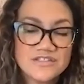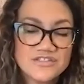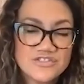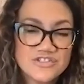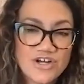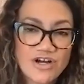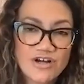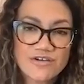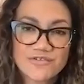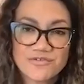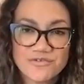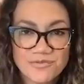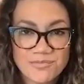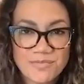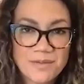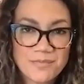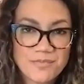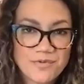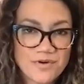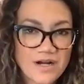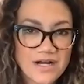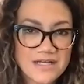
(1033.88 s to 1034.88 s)
talk through
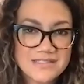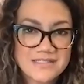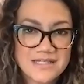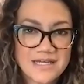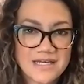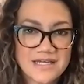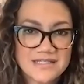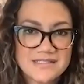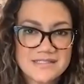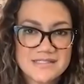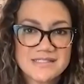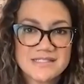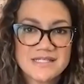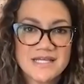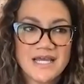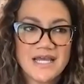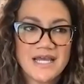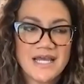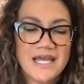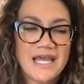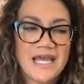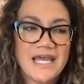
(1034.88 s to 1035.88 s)
my process.
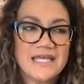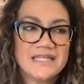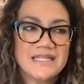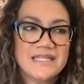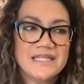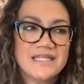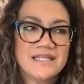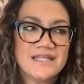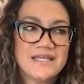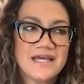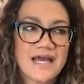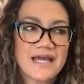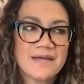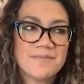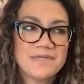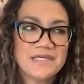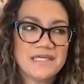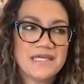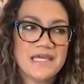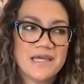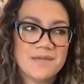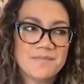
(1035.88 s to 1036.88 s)
And that
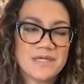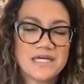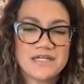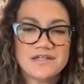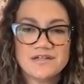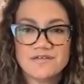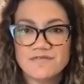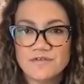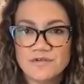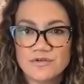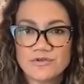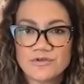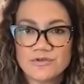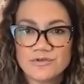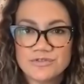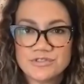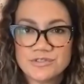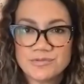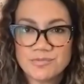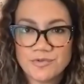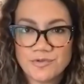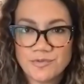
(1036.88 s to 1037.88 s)
became kind of the
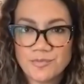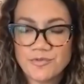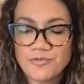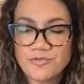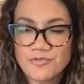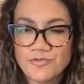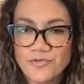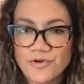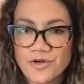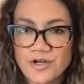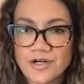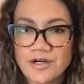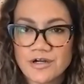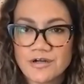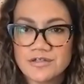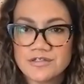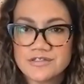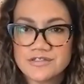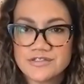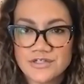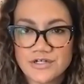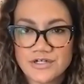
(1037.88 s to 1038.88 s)
crucible before
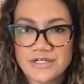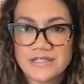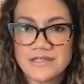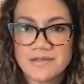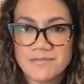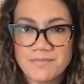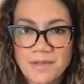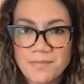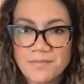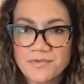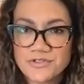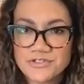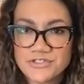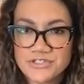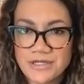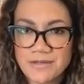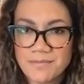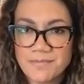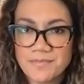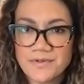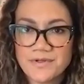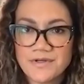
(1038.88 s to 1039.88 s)
starting the
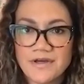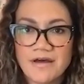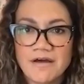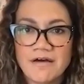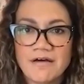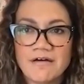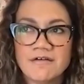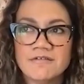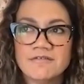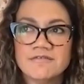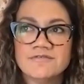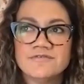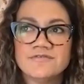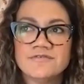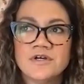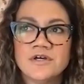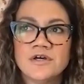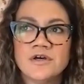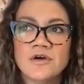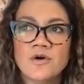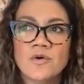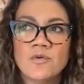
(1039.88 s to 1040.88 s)
membership of
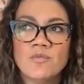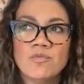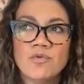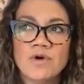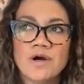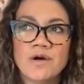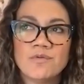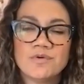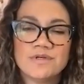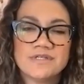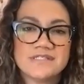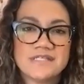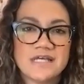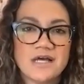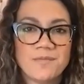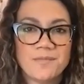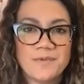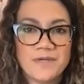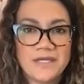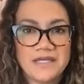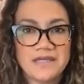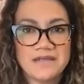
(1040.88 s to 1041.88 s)
what was
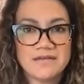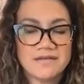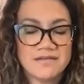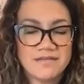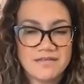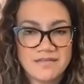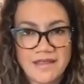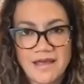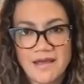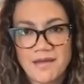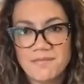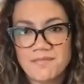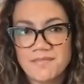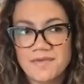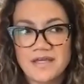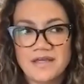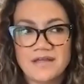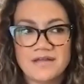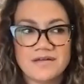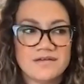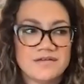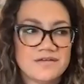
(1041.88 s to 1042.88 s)
helping them
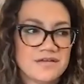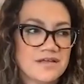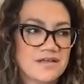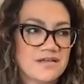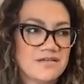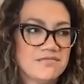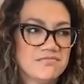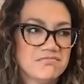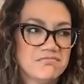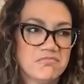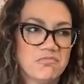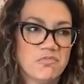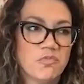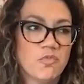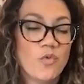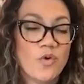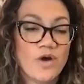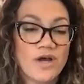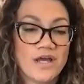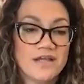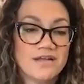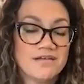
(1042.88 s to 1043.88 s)
and, and
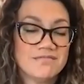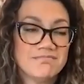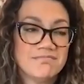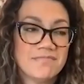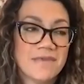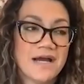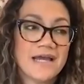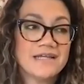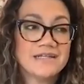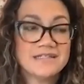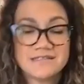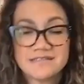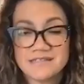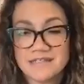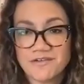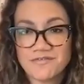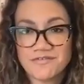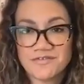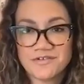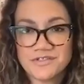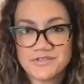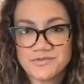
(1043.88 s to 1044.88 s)
what my
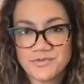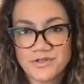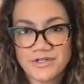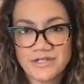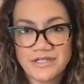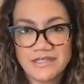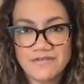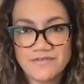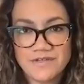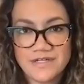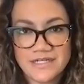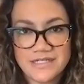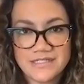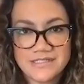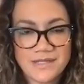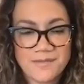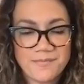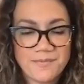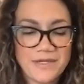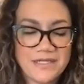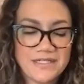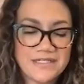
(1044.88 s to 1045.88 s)
discoveries were, even as
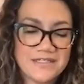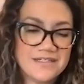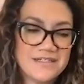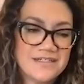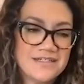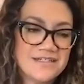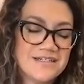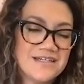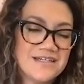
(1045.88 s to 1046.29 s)
I painted.